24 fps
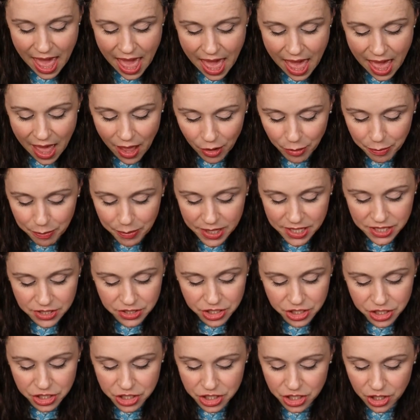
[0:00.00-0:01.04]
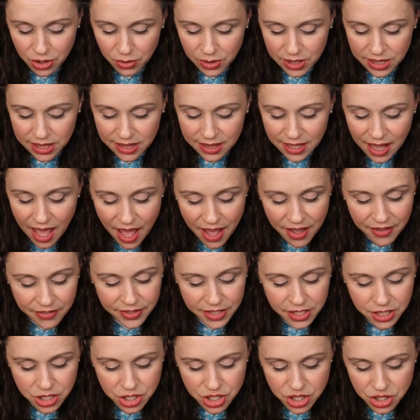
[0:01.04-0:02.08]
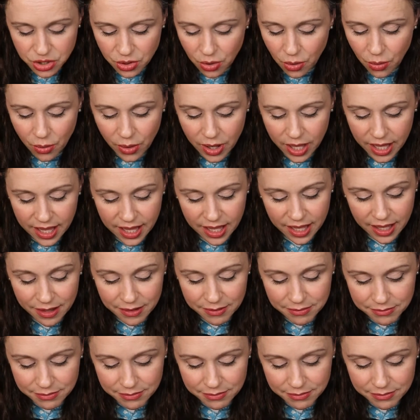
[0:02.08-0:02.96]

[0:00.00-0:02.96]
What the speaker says: Help us to show love and joy.